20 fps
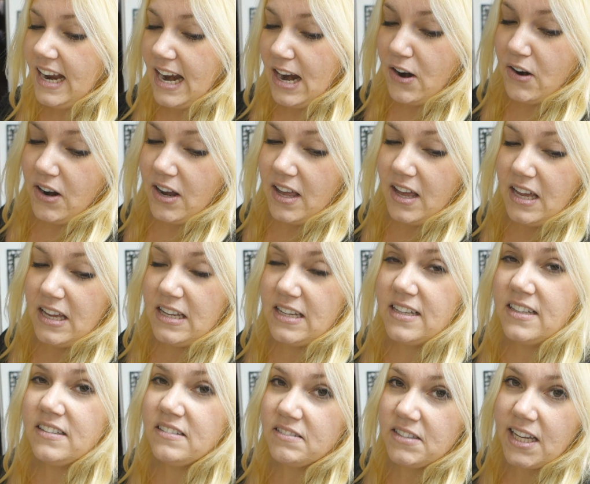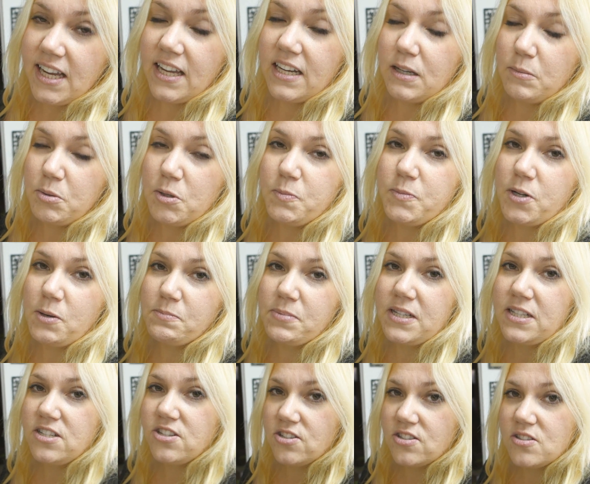area, and he pooped on
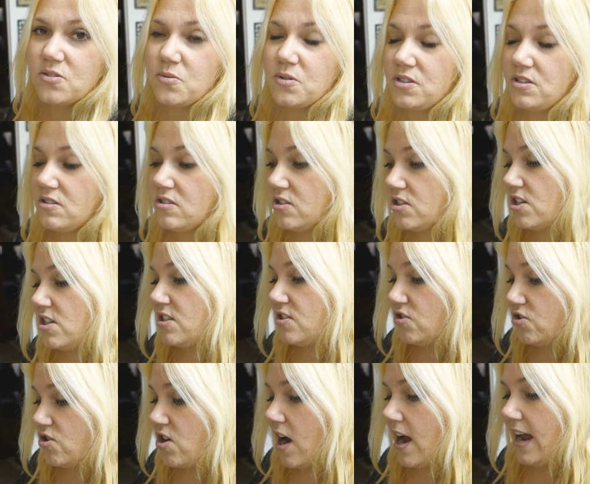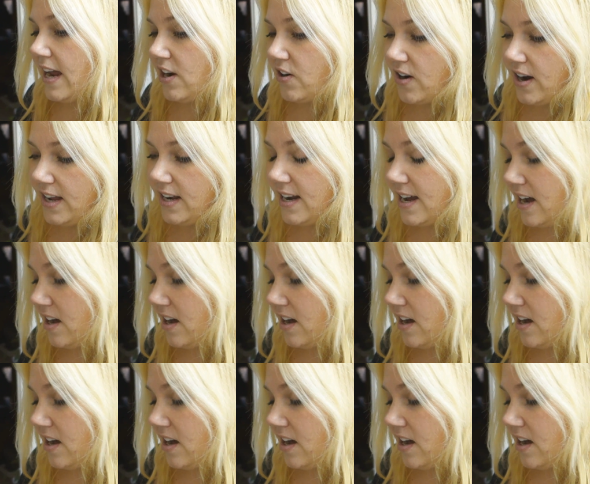Peaches, which she's drying right